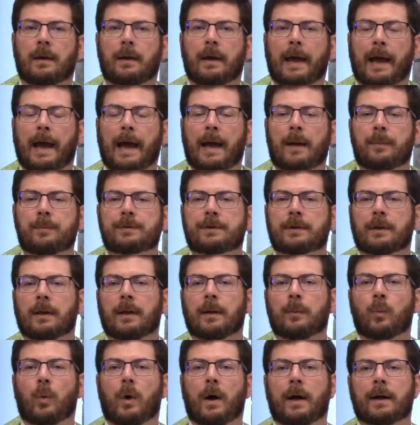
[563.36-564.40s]

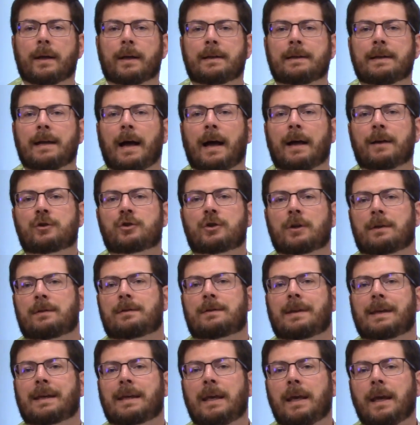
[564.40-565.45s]
Absalom wanted not
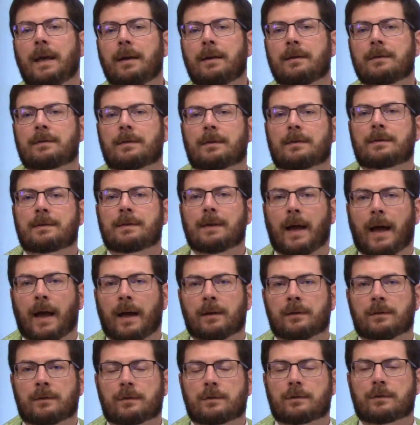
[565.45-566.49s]
just the king's
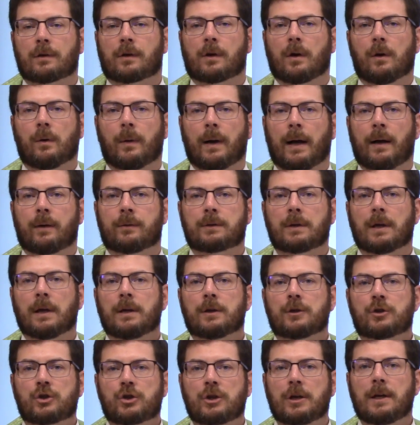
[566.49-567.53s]
sons to go
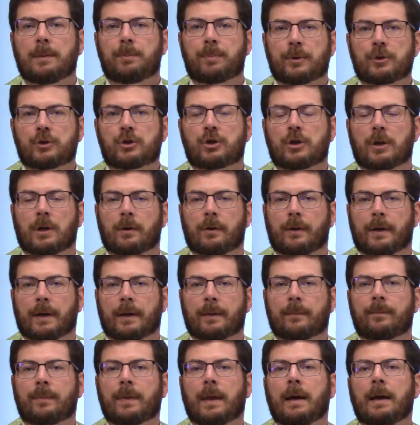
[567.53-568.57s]
out sheep
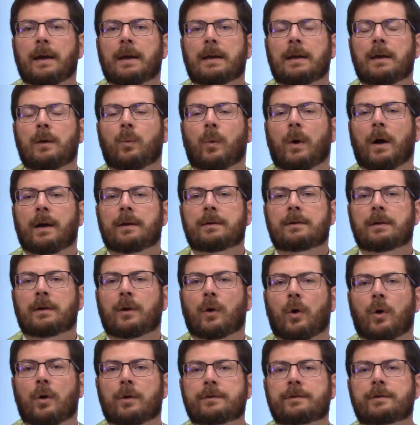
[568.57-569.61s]
shearing. He wanted
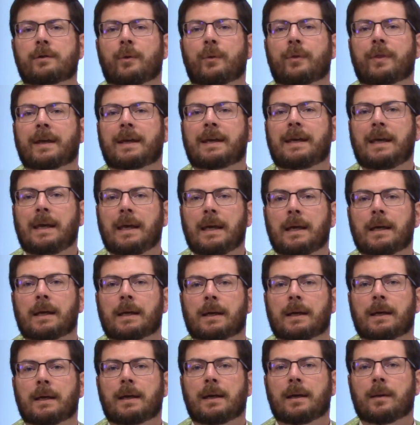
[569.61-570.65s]
also the
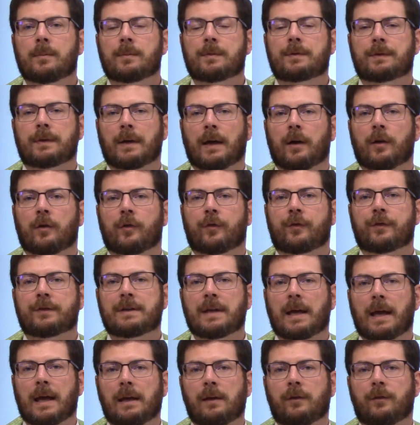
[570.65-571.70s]
king himself,
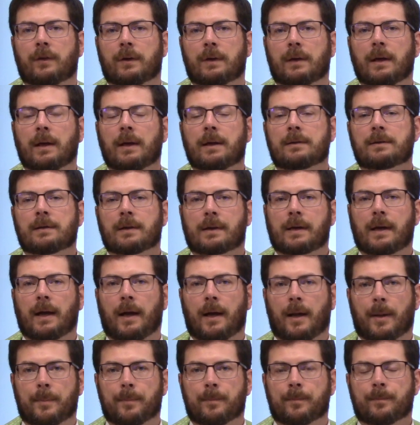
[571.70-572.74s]
David, to
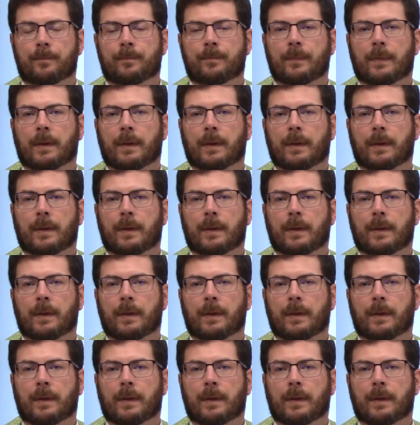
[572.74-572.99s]
come.